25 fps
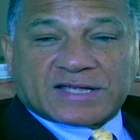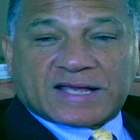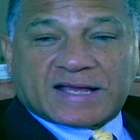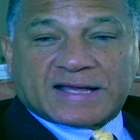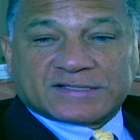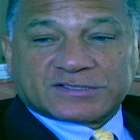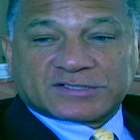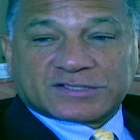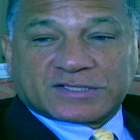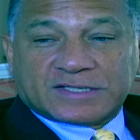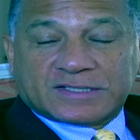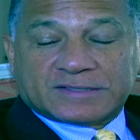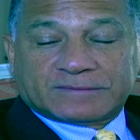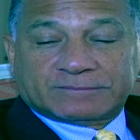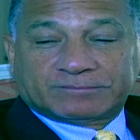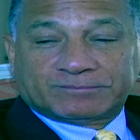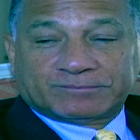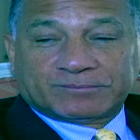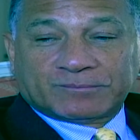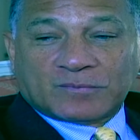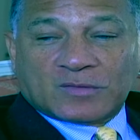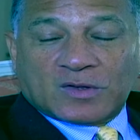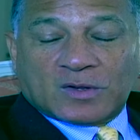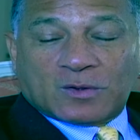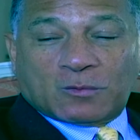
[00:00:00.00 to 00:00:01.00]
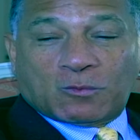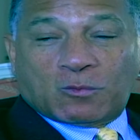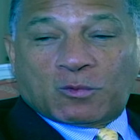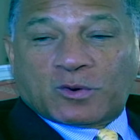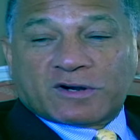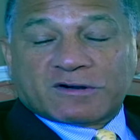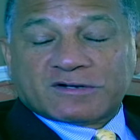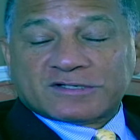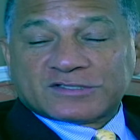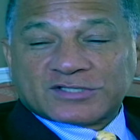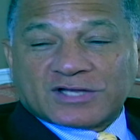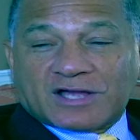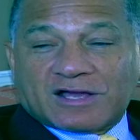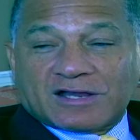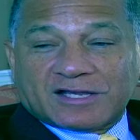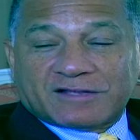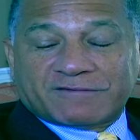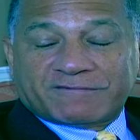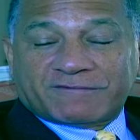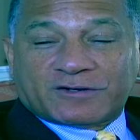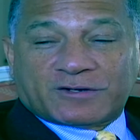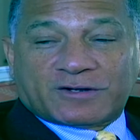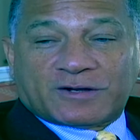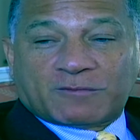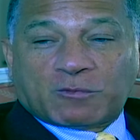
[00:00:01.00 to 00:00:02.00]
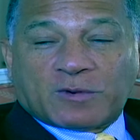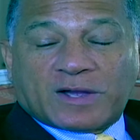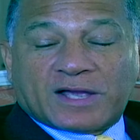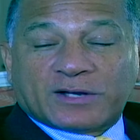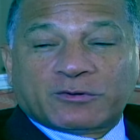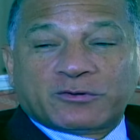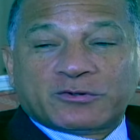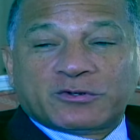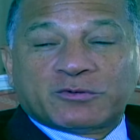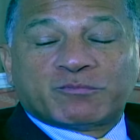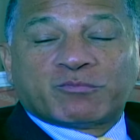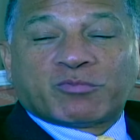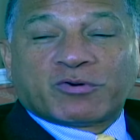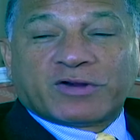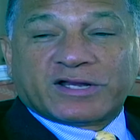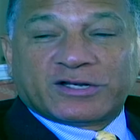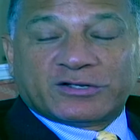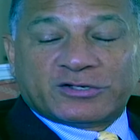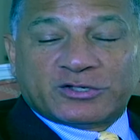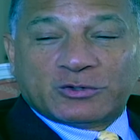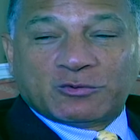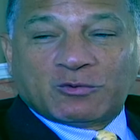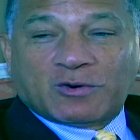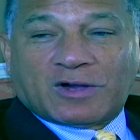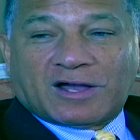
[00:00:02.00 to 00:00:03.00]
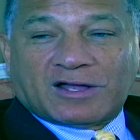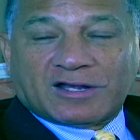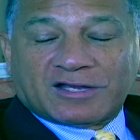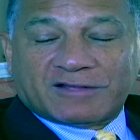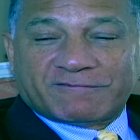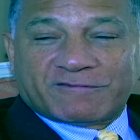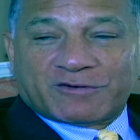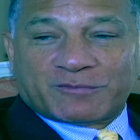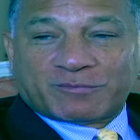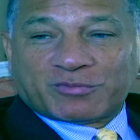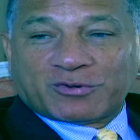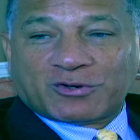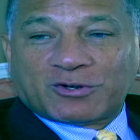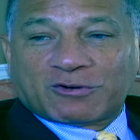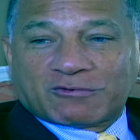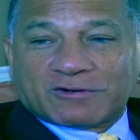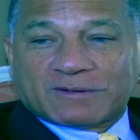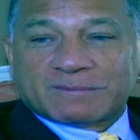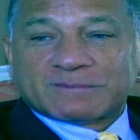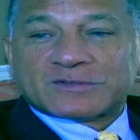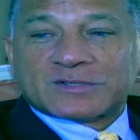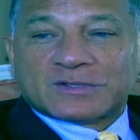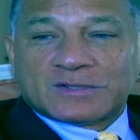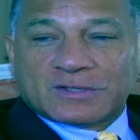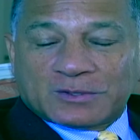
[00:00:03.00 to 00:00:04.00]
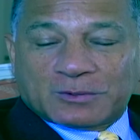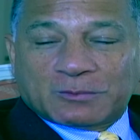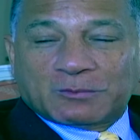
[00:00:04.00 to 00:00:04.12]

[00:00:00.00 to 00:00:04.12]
asking, where is Oliver? Why don't you bring new Oliver programs?